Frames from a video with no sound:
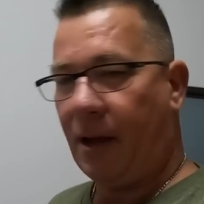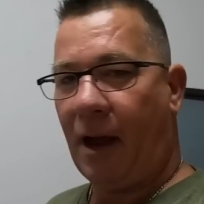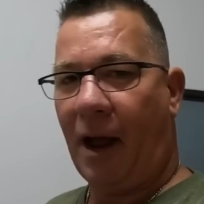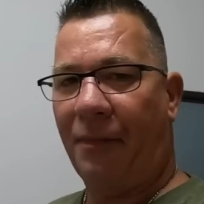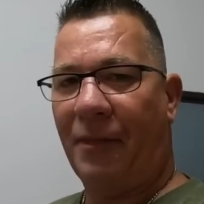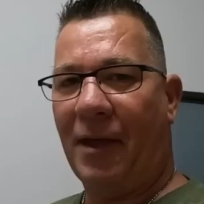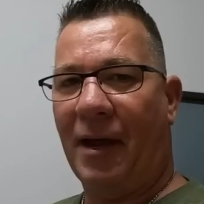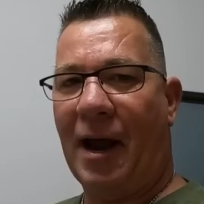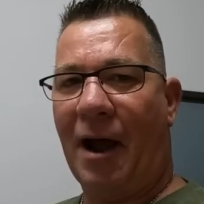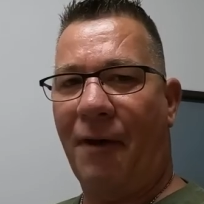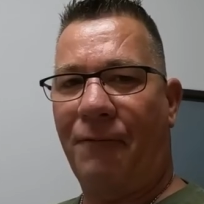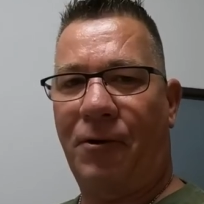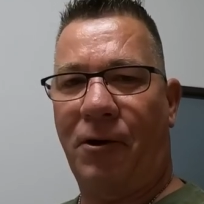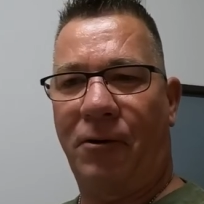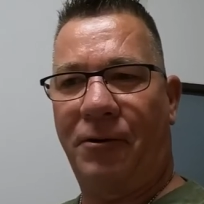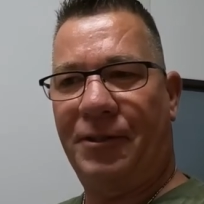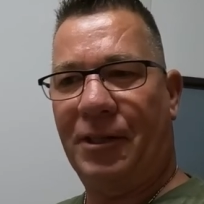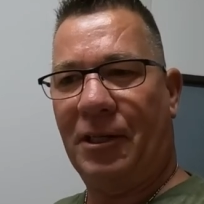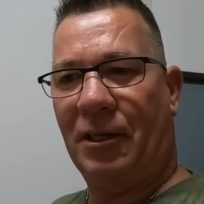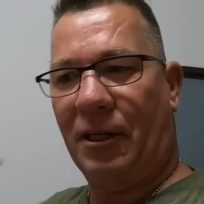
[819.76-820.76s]
And then
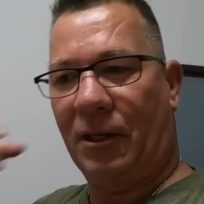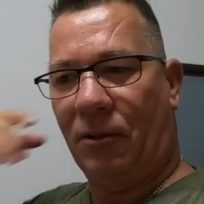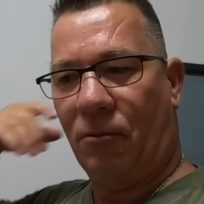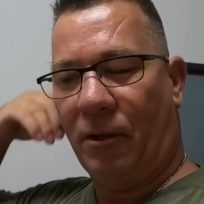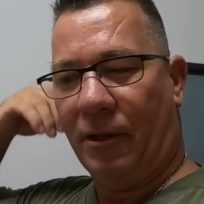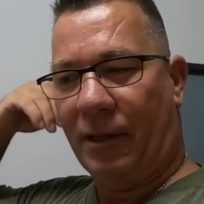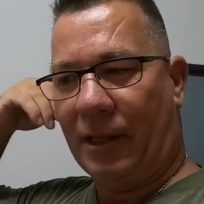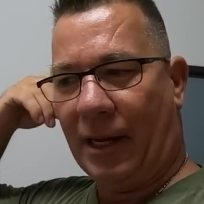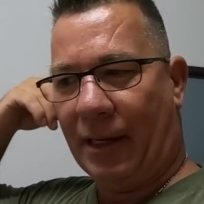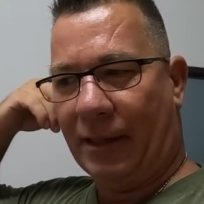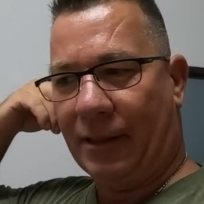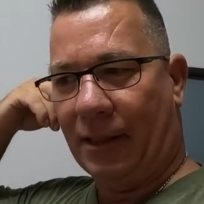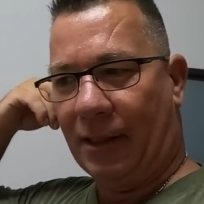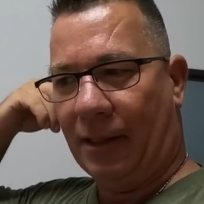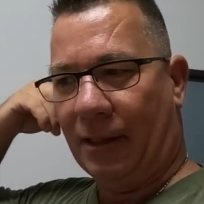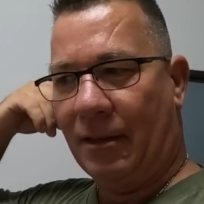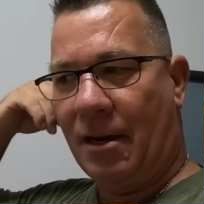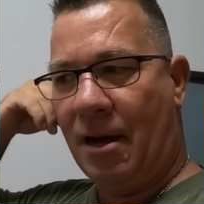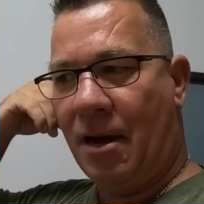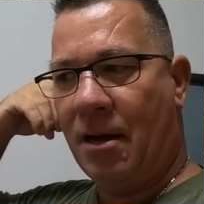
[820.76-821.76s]
after dealing with like
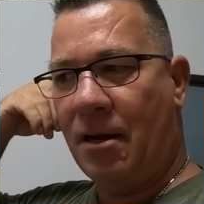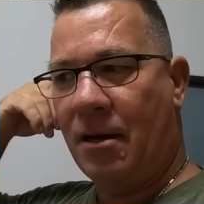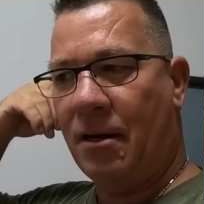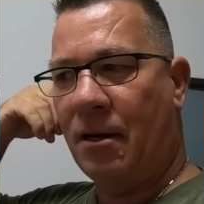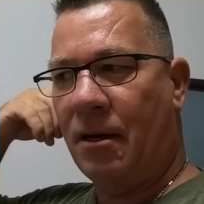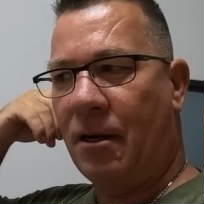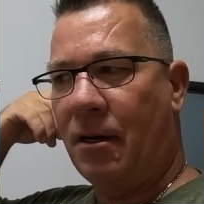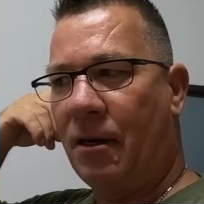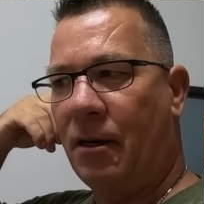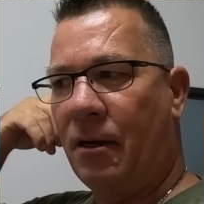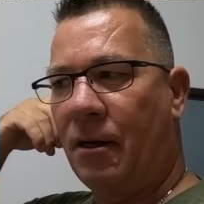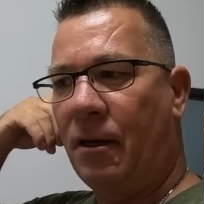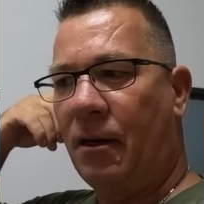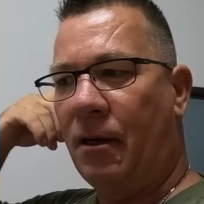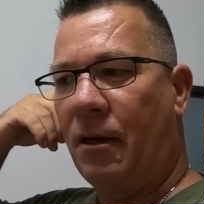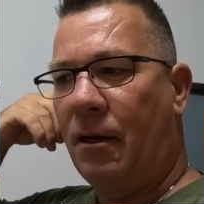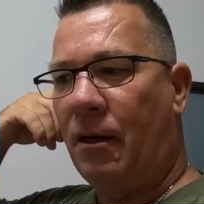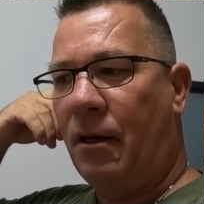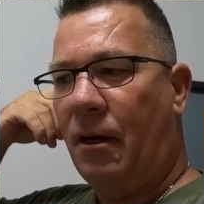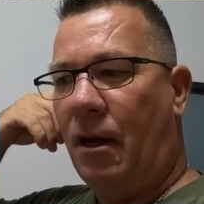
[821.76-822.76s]
a
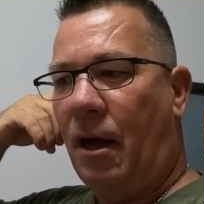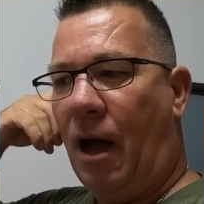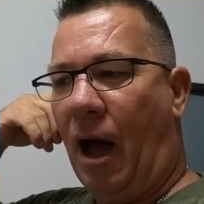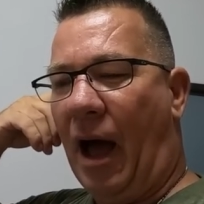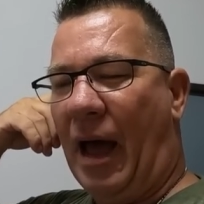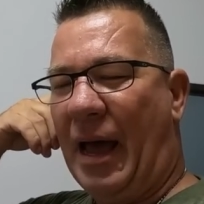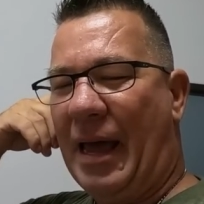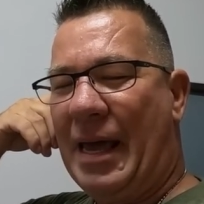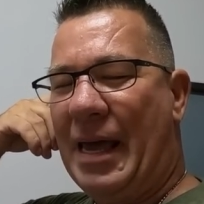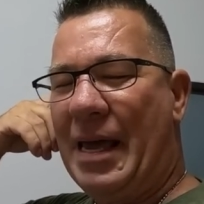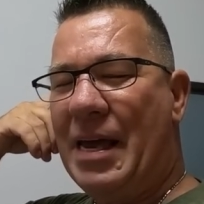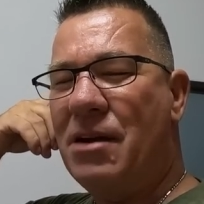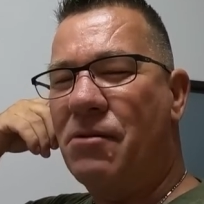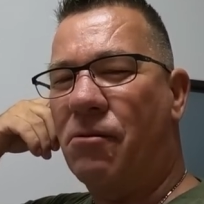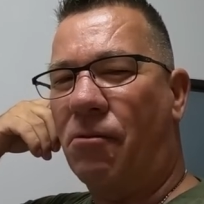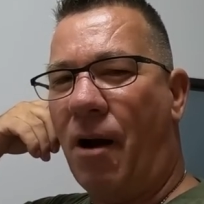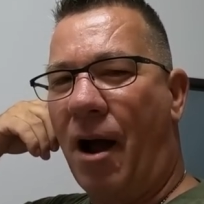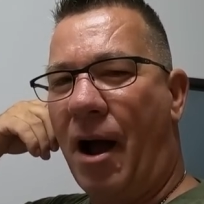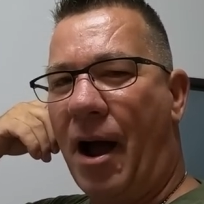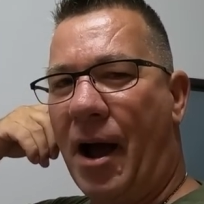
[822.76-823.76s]
a
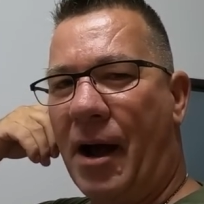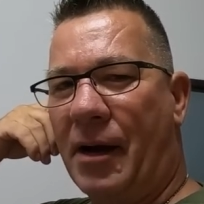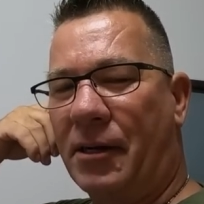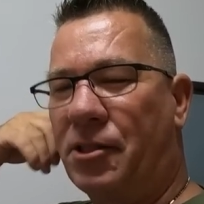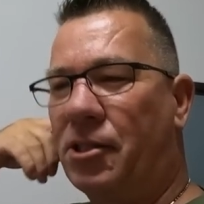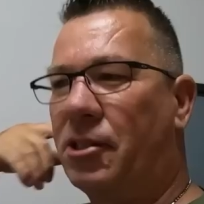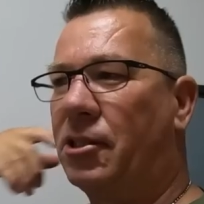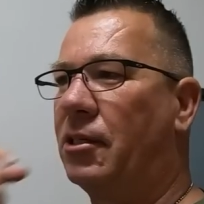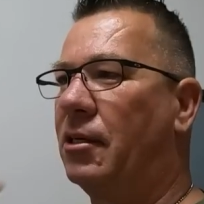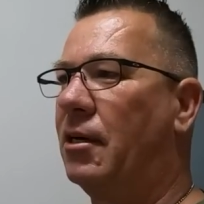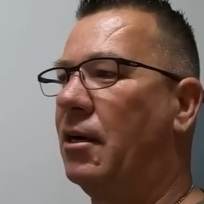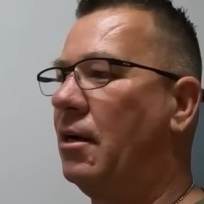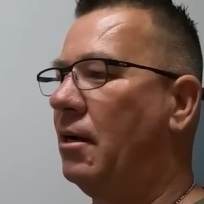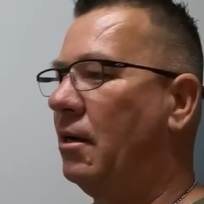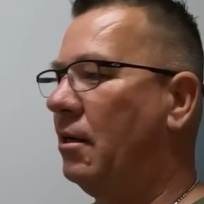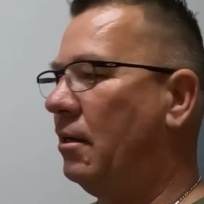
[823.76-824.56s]
heat rash